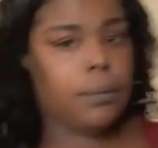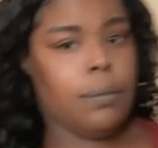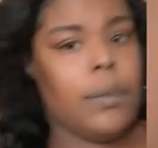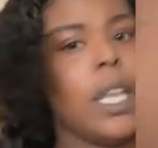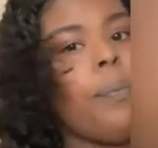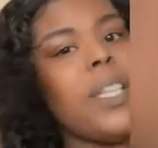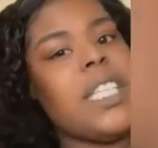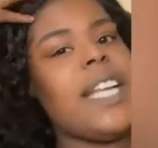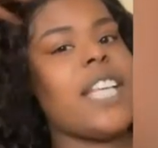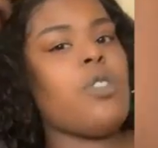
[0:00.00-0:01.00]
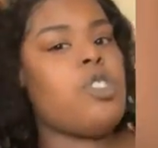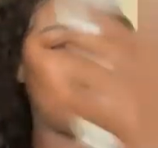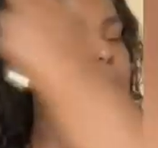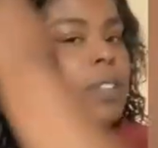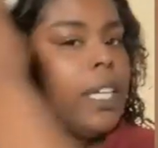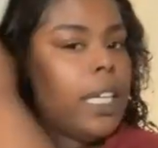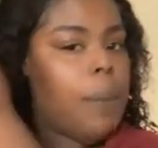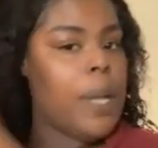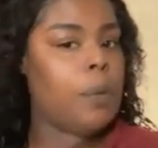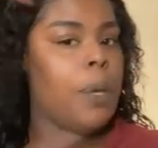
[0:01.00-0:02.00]
But I'm hoping that whoever
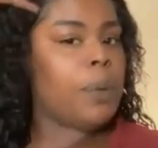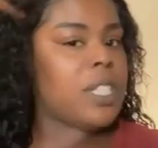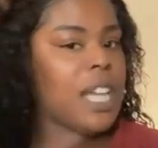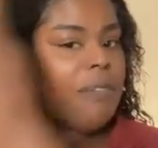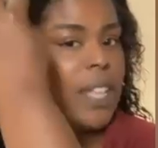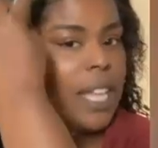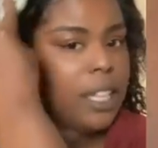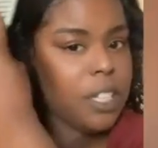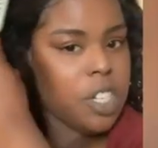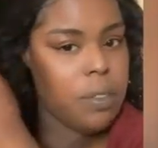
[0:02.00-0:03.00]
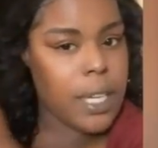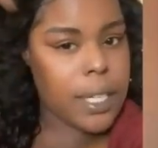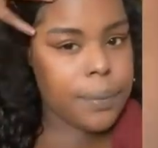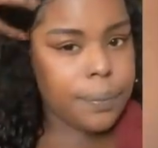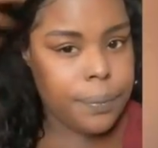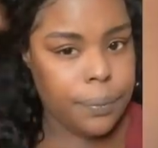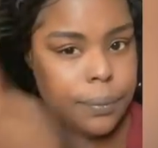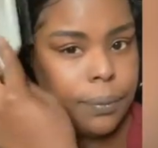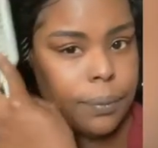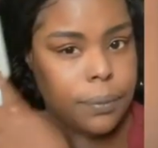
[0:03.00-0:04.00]
watches this video, you guys
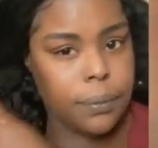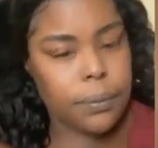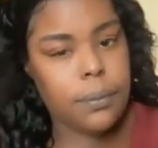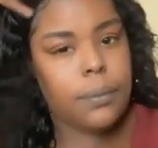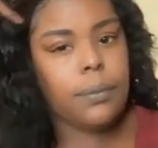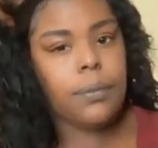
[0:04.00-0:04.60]
actually like and